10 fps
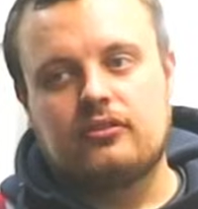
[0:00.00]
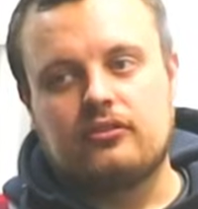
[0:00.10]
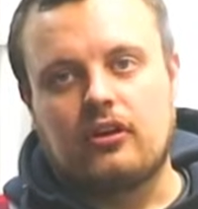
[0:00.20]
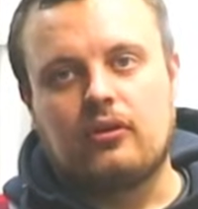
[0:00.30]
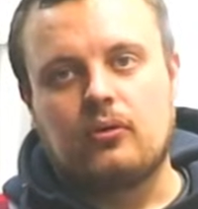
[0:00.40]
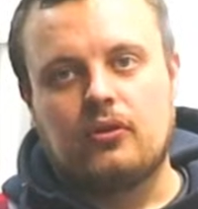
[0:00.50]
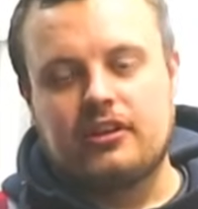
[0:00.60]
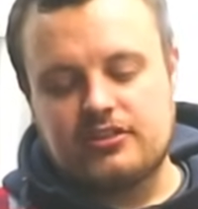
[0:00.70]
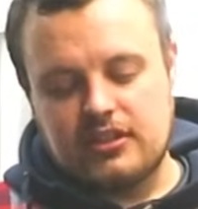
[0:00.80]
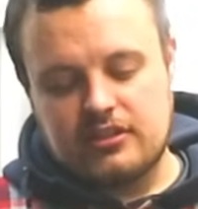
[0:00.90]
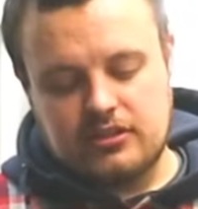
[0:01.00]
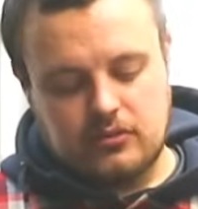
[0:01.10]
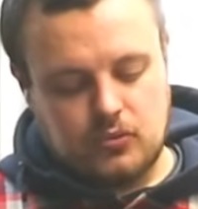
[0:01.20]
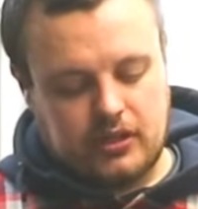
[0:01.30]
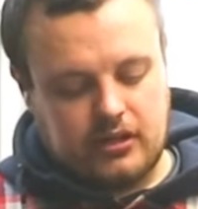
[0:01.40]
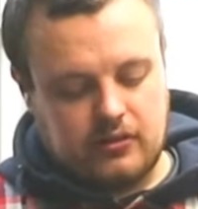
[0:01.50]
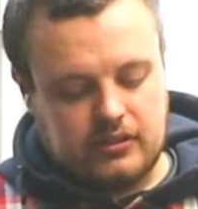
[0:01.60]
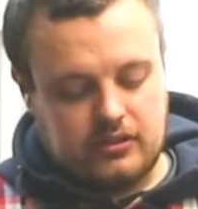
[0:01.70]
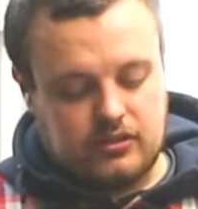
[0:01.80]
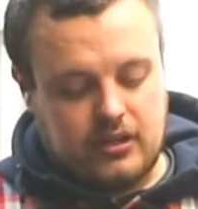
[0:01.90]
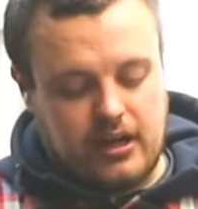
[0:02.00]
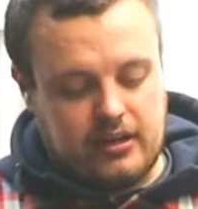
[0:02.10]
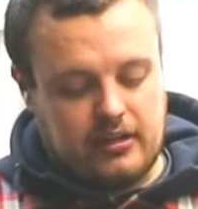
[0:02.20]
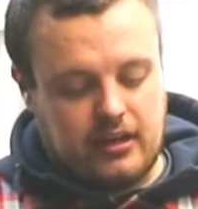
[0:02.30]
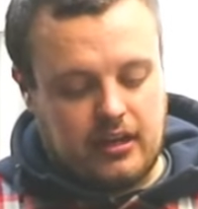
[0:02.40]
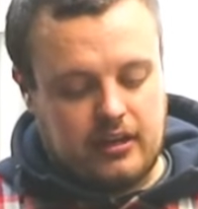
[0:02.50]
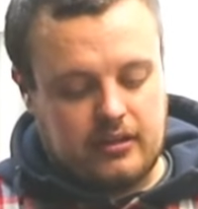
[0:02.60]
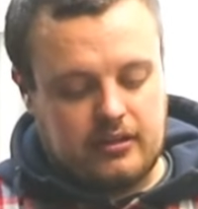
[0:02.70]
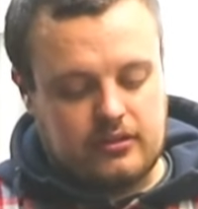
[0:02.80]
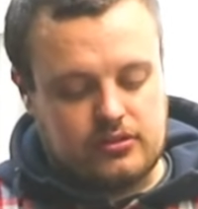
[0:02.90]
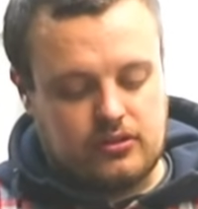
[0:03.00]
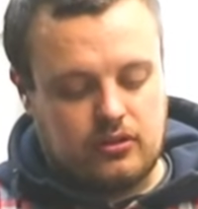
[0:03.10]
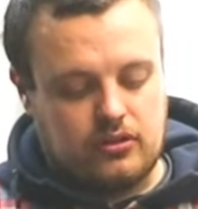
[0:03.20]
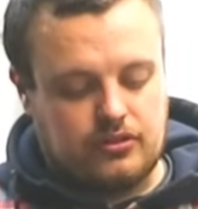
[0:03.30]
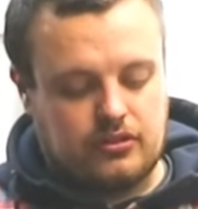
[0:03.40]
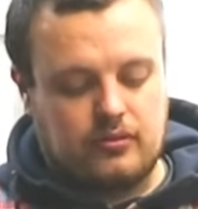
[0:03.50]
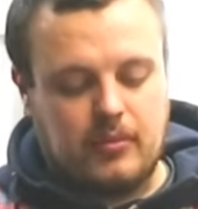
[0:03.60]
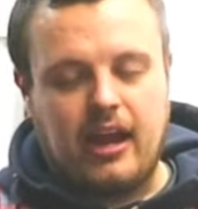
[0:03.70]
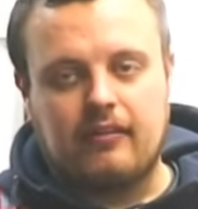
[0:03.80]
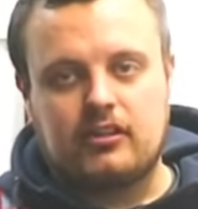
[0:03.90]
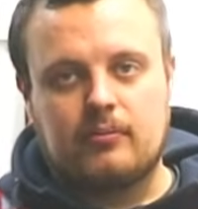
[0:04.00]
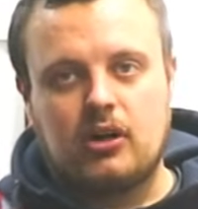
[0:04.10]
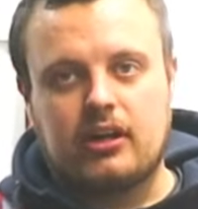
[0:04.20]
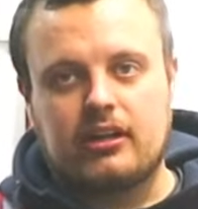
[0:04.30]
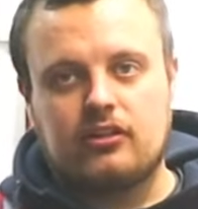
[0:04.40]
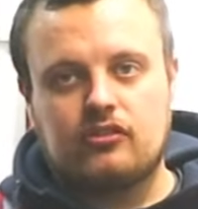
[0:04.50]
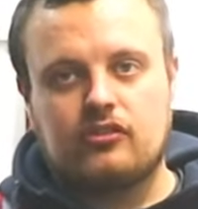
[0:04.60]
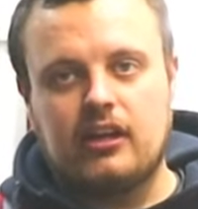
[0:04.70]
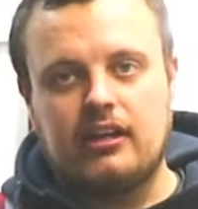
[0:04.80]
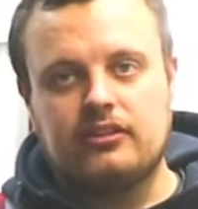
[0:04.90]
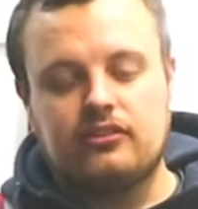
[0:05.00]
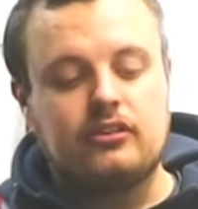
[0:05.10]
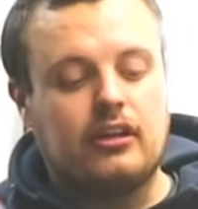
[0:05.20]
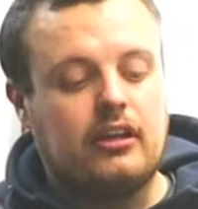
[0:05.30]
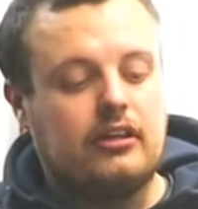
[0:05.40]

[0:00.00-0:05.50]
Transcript: So on this engine we're going to try and install some aftermarket studs.